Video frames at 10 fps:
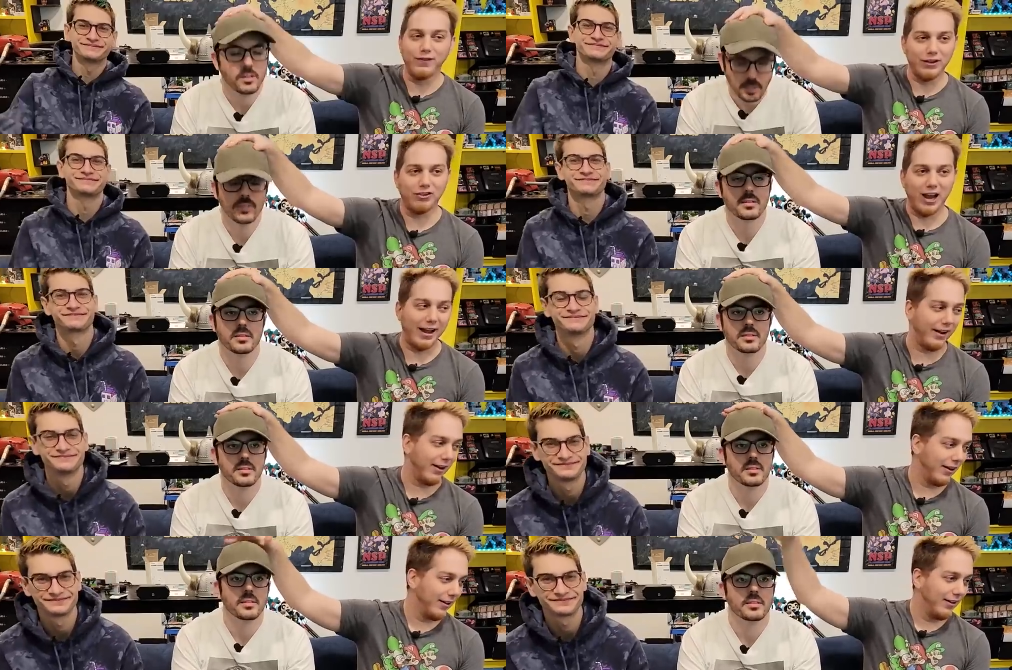
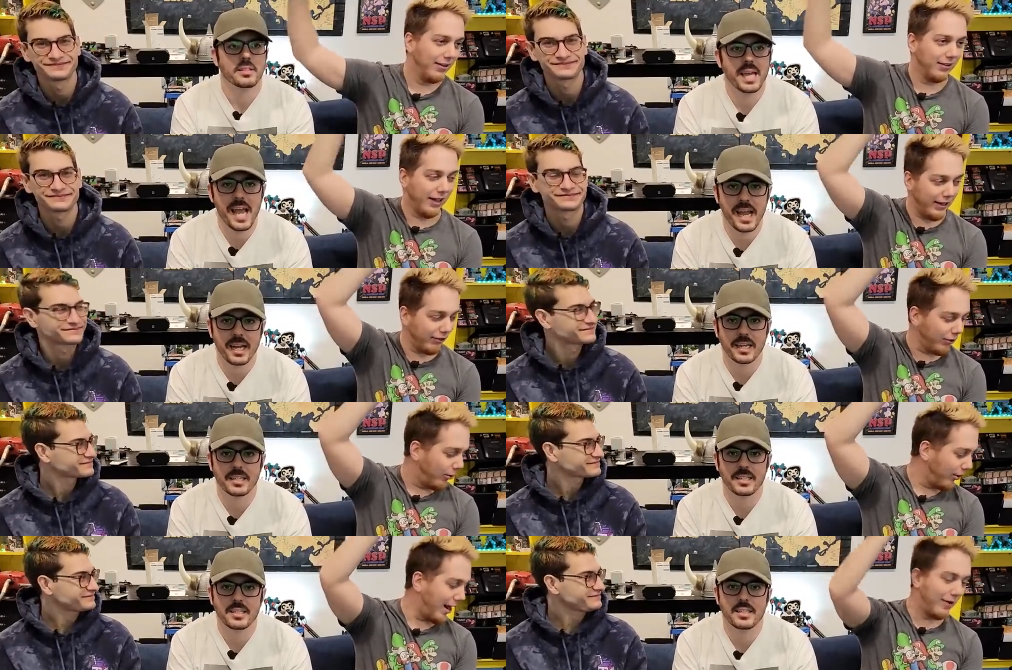Speaker 1: Previously on
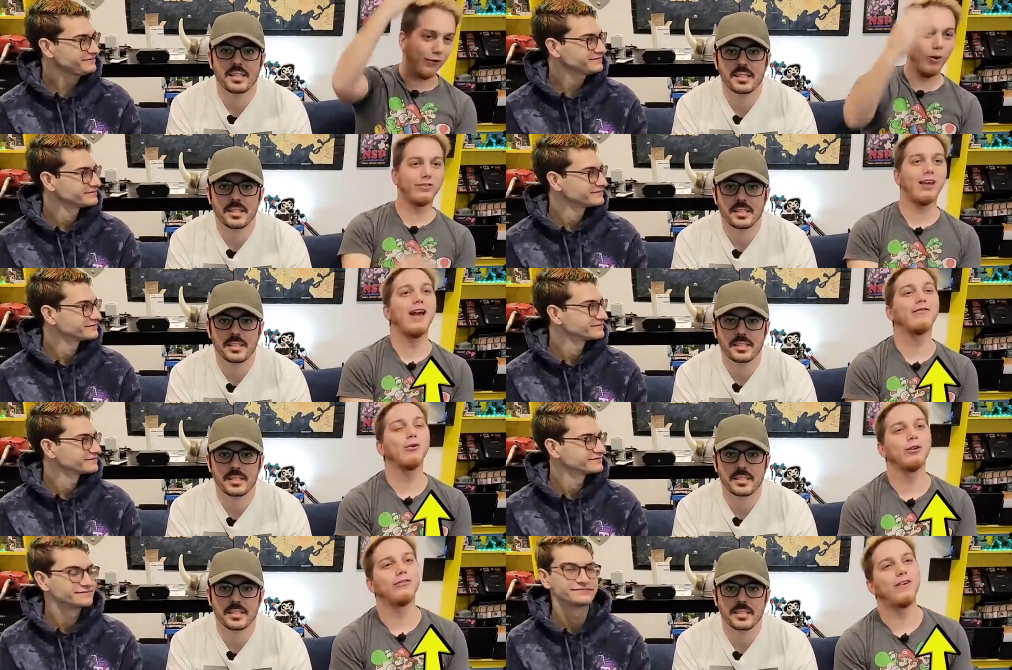Mario Party. Of course,
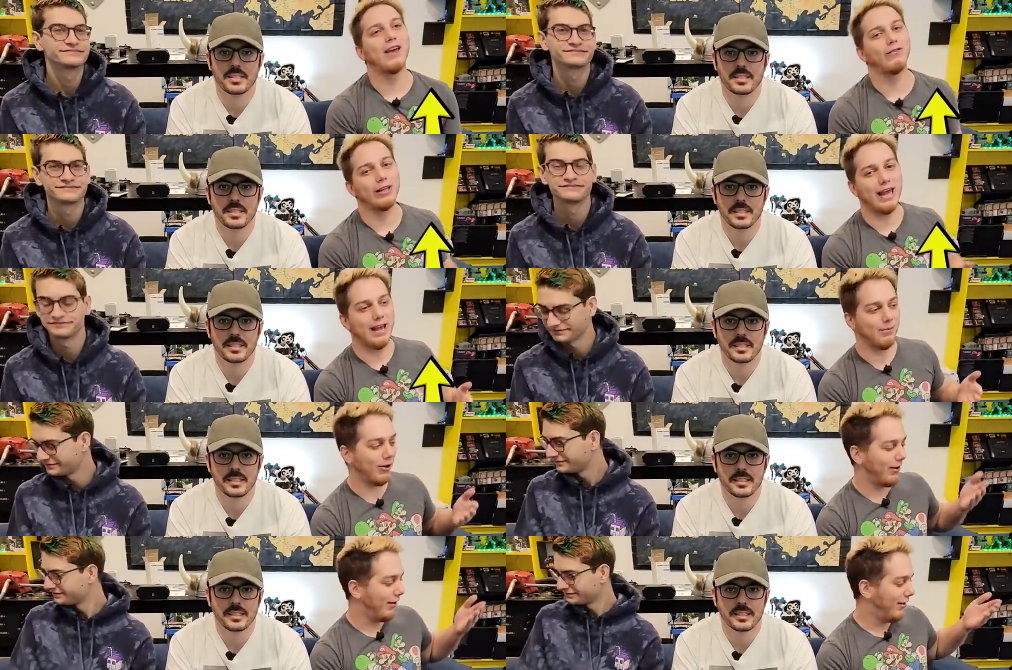everyone's favorite
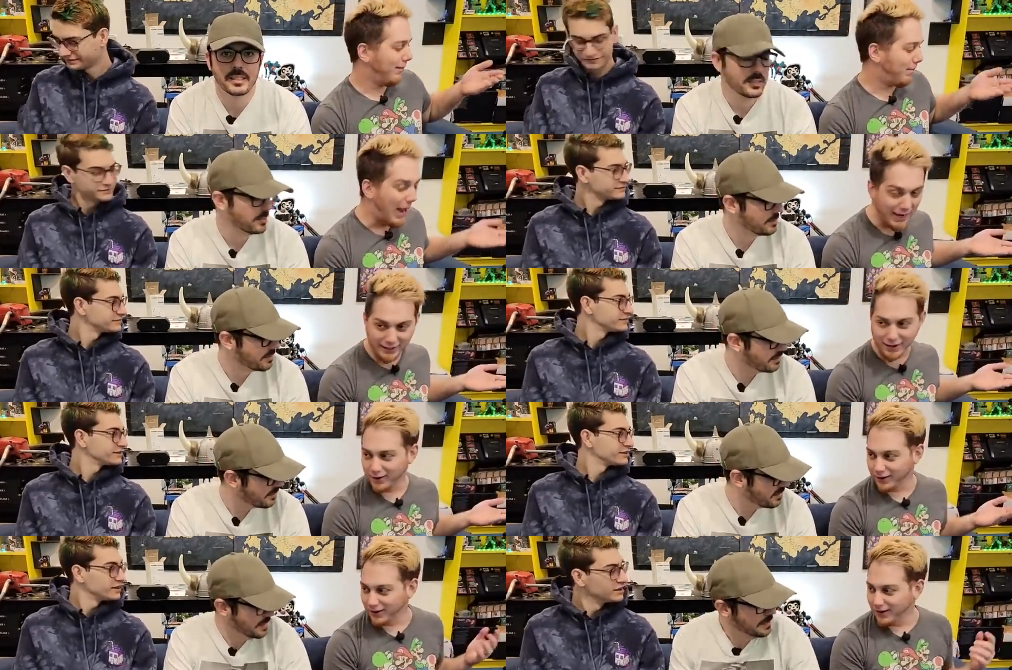gamer, Pinecone.